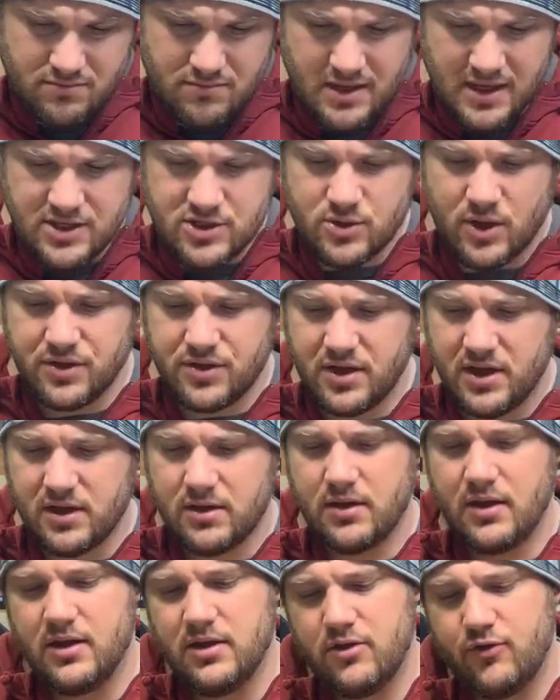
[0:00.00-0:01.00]
And so I
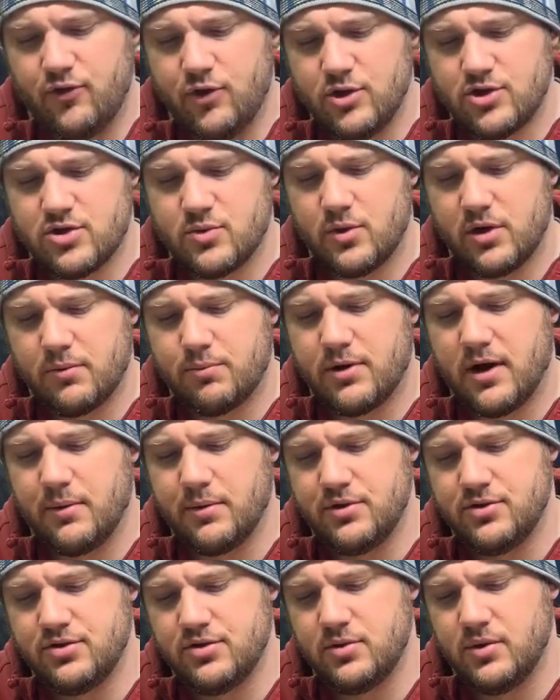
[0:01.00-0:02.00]
think in the future we could
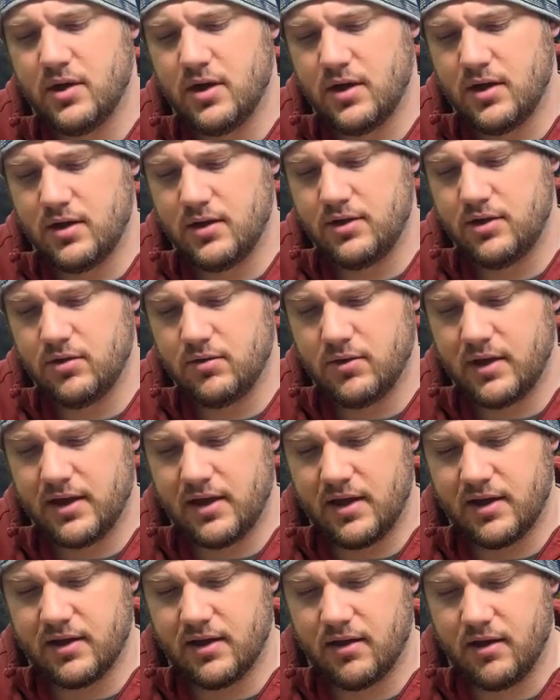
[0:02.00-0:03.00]
probably do you know,
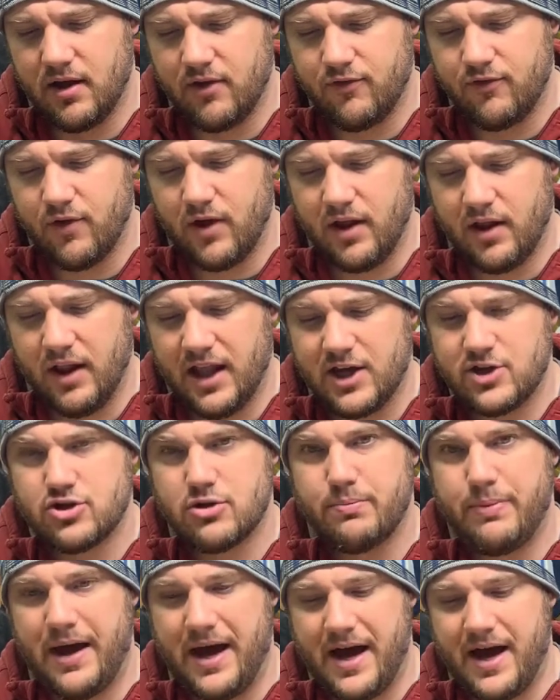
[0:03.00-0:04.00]
like a lecture
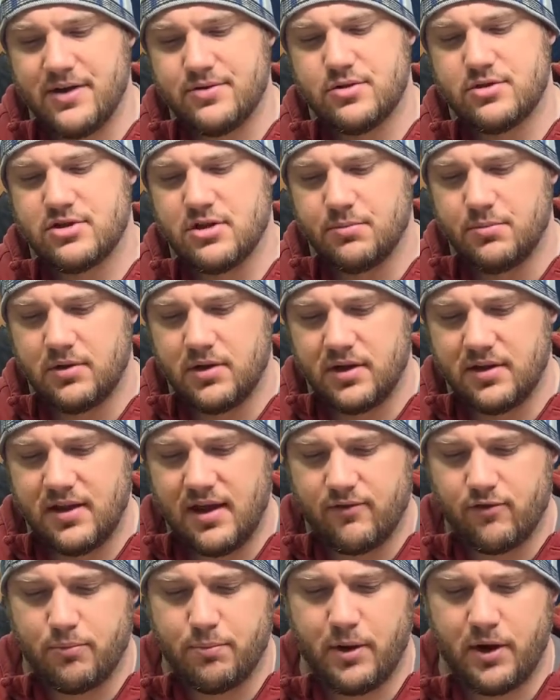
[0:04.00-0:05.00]
pass or something like
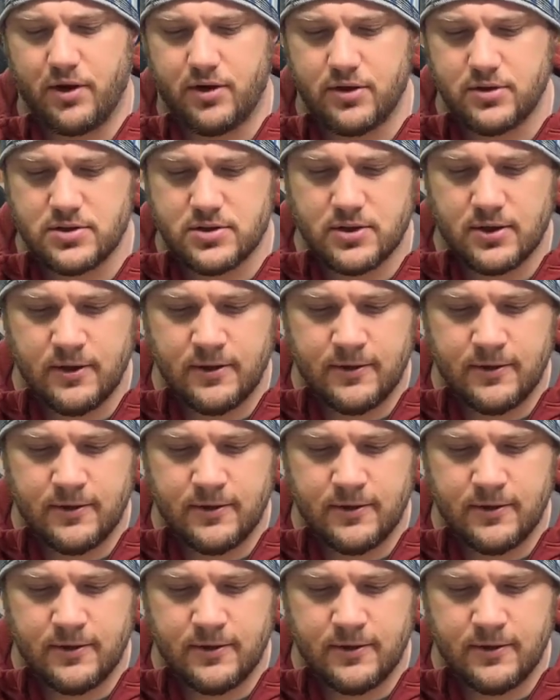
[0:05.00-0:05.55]
that for parents.